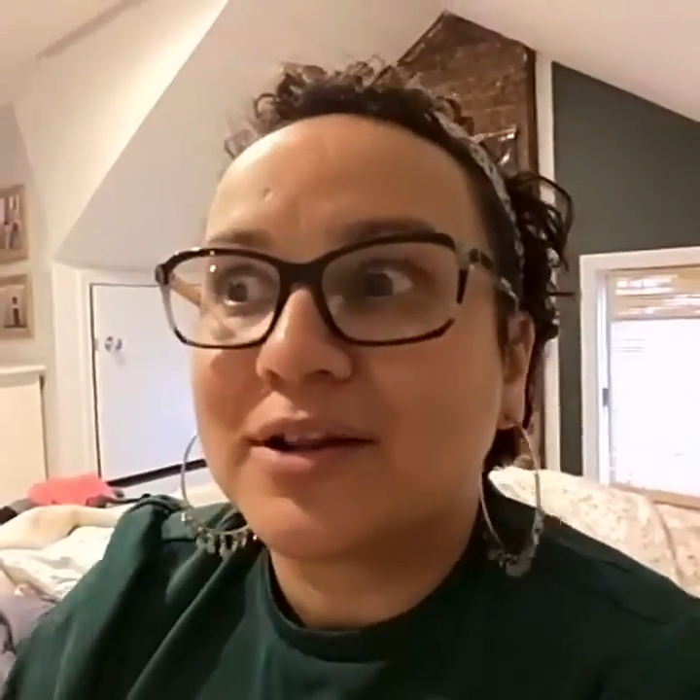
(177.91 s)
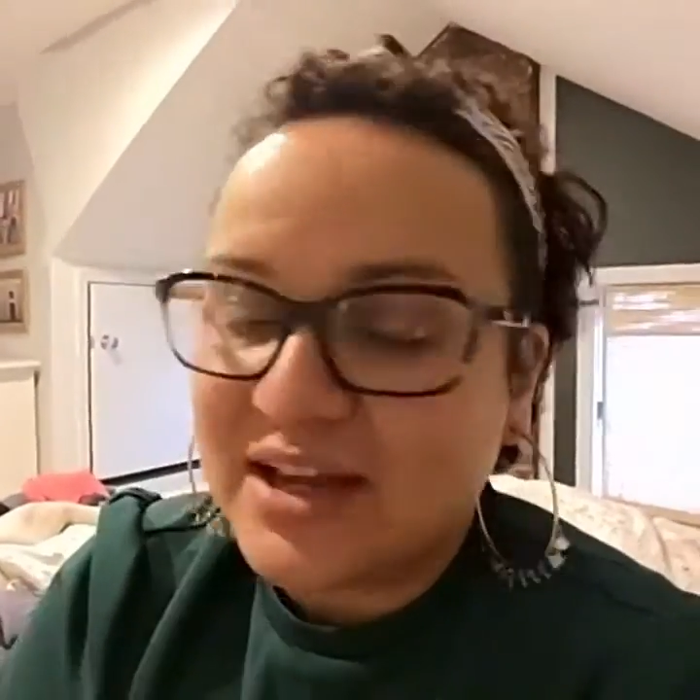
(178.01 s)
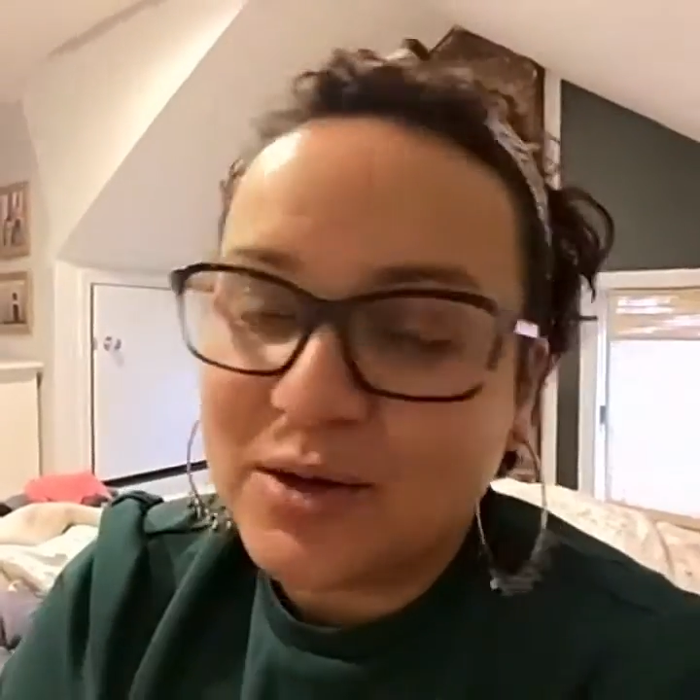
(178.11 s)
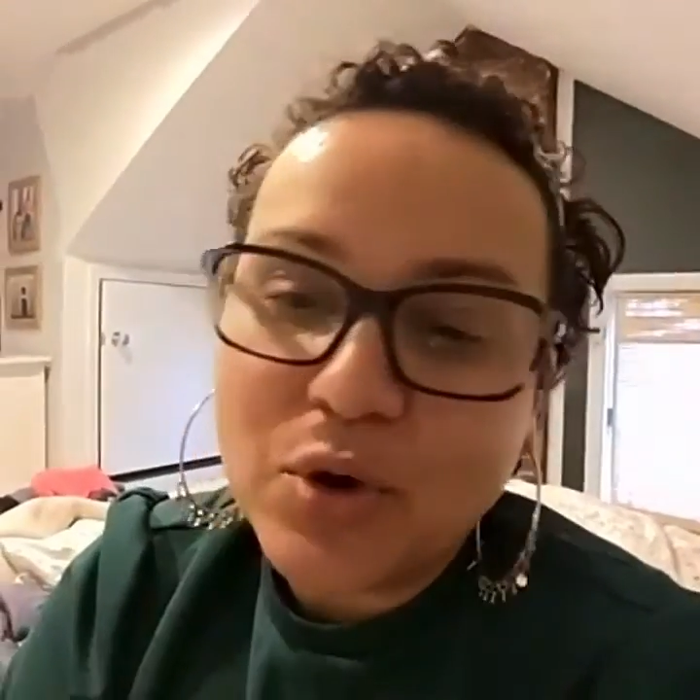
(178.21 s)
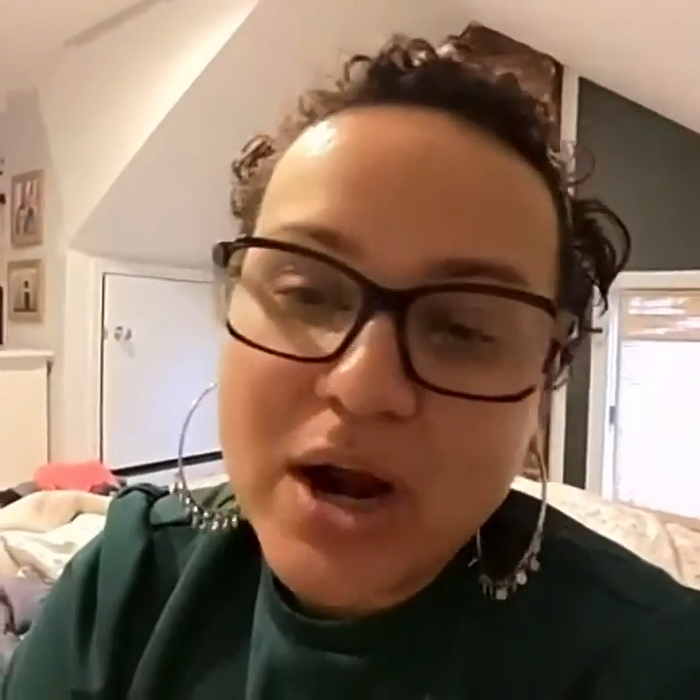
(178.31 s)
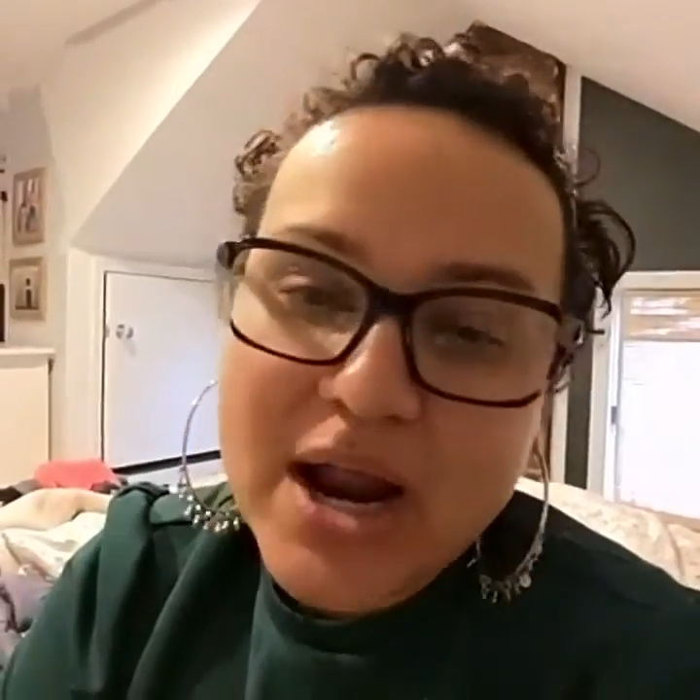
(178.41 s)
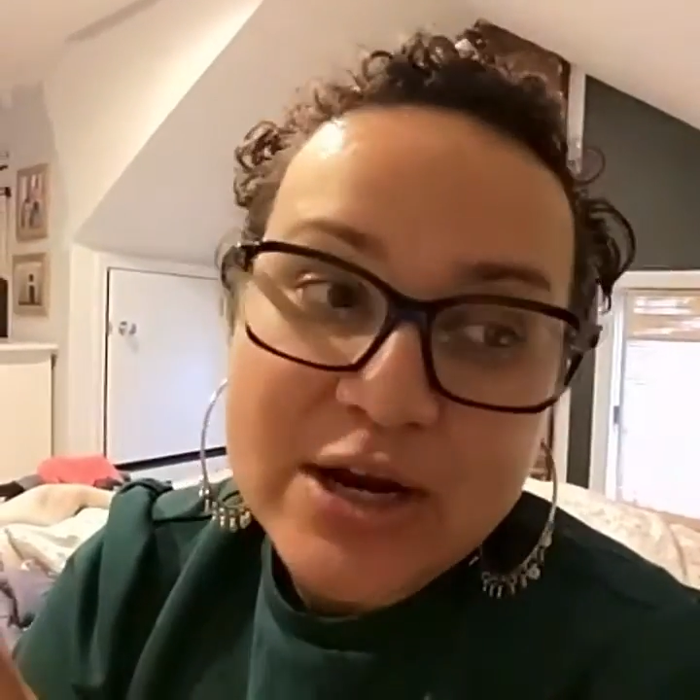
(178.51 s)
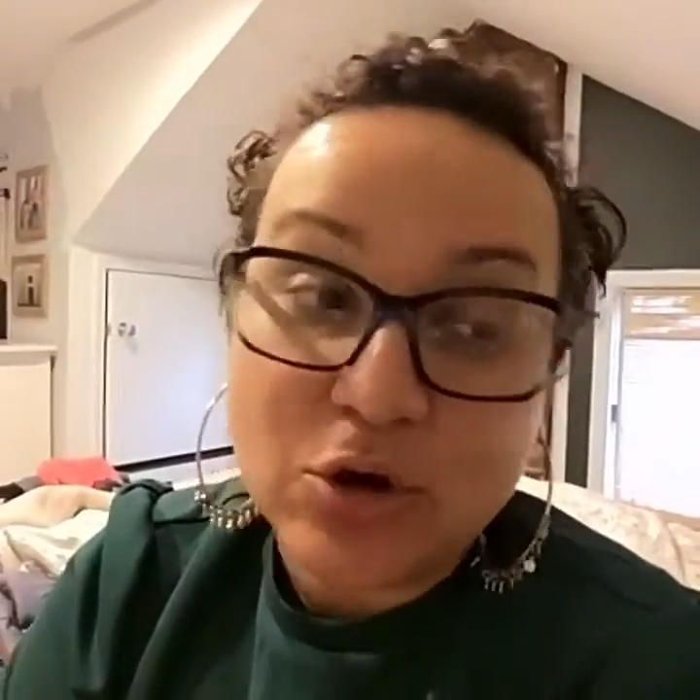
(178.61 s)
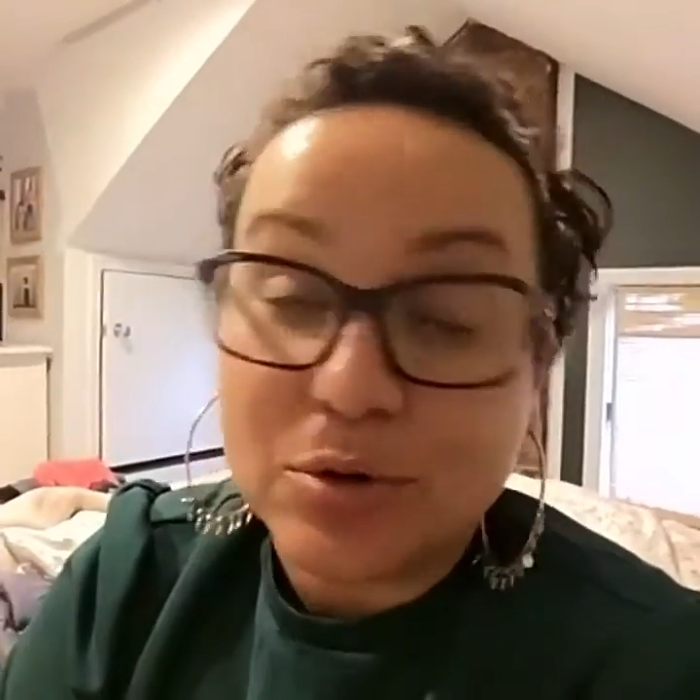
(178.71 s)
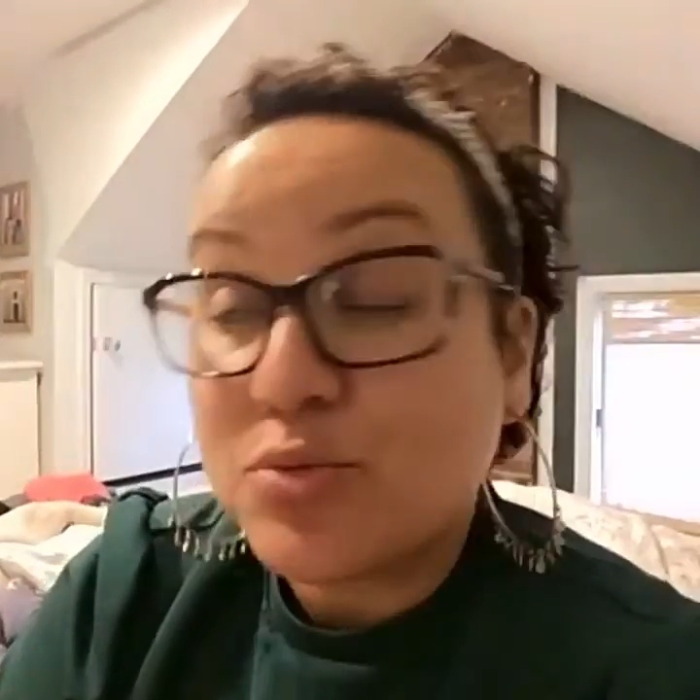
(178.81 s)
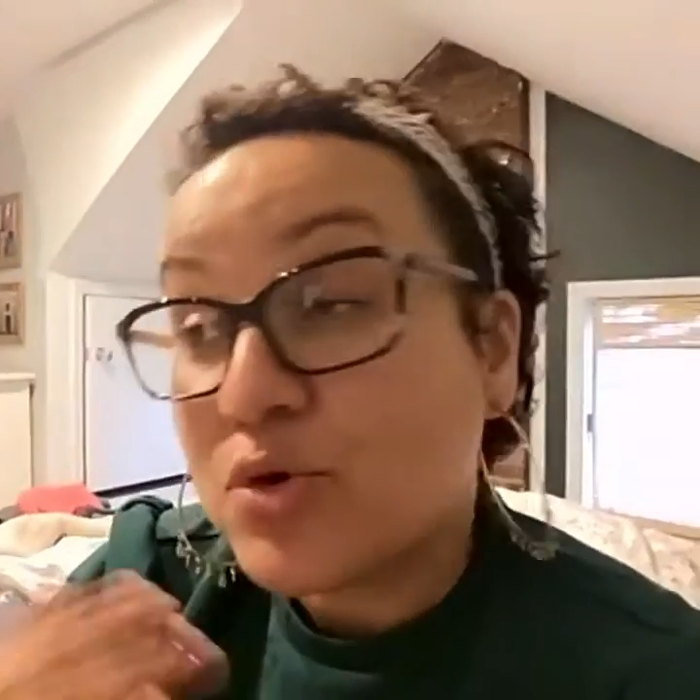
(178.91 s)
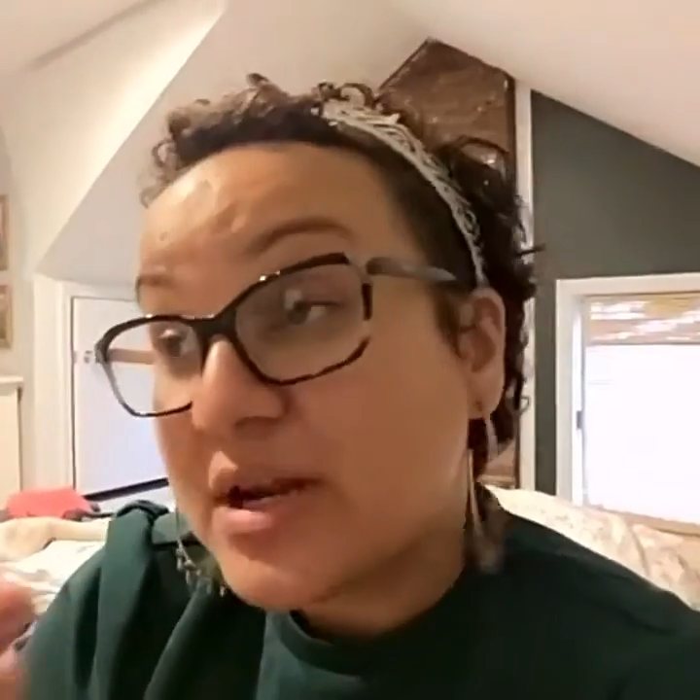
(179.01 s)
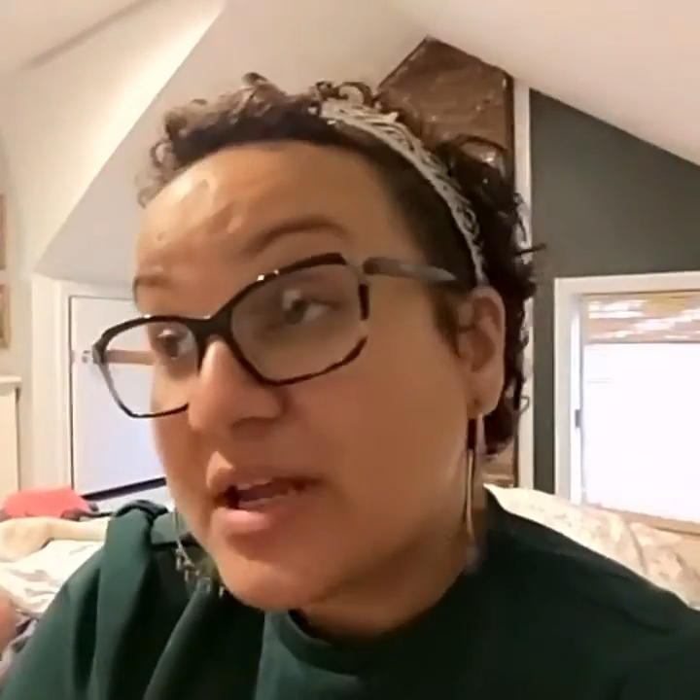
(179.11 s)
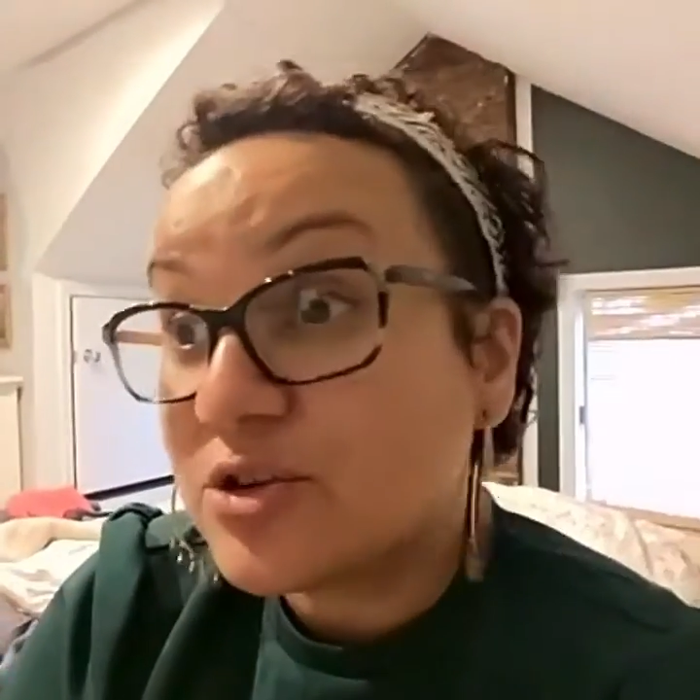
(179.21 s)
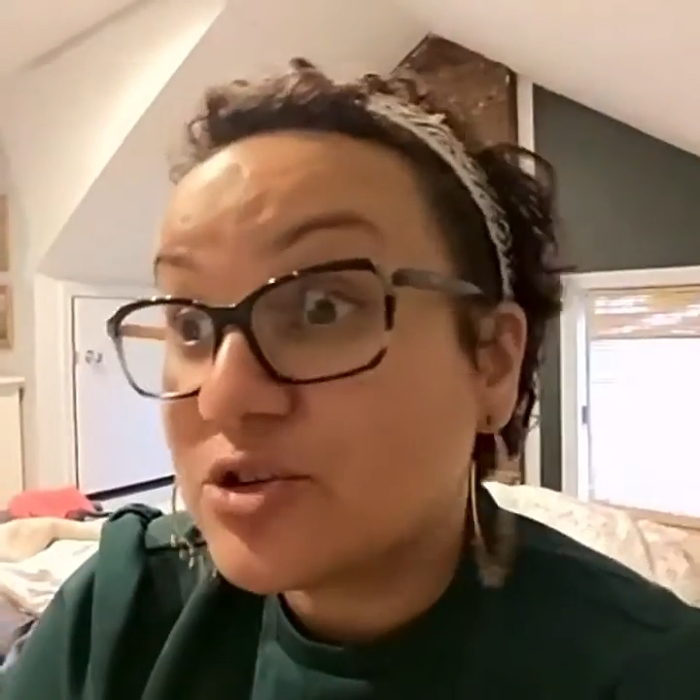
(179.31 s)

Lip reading: take a break or breathe